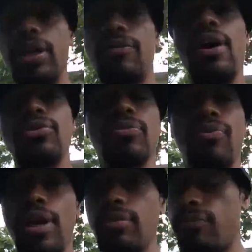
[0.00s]
give out some
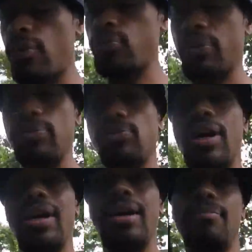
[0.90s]
random votes, but I'm
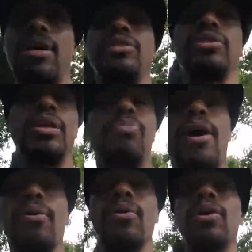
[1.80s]
trying to let my steam
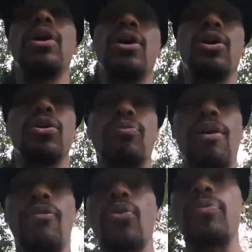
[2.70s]
power,
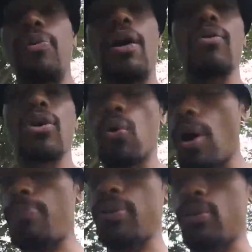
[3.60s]
my voting power go
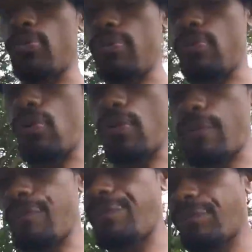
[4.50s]
up a little bit more.
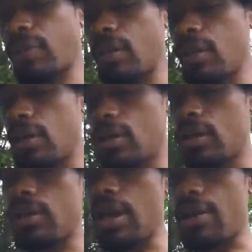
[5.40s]

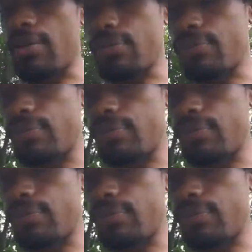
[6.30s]
Now,